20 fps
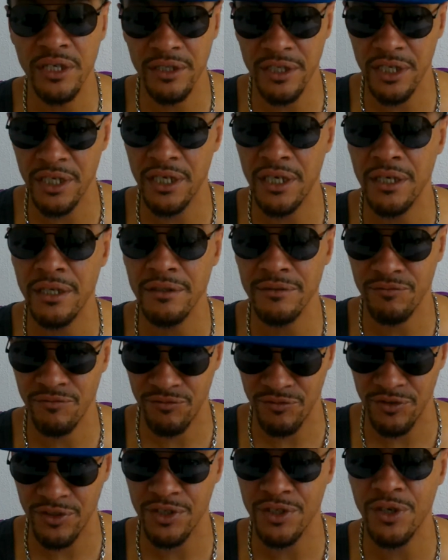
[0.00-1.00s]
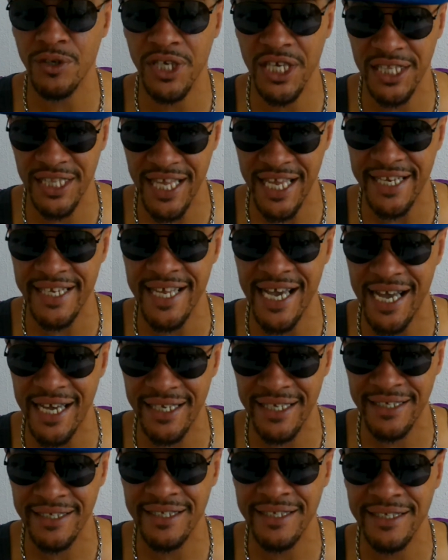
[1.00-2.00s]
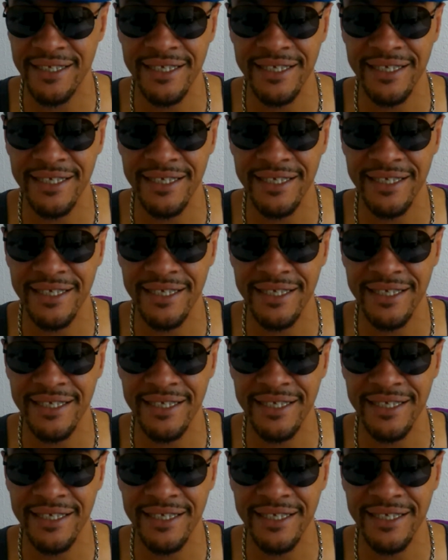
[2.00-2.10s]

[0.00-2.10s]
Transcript: to, get that data.